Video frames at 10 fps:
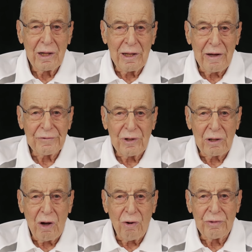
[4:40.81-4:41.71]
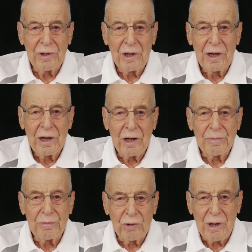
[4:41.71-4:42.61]
left alone
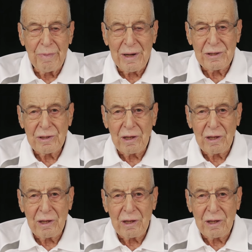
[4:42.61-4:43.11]
in Budapest,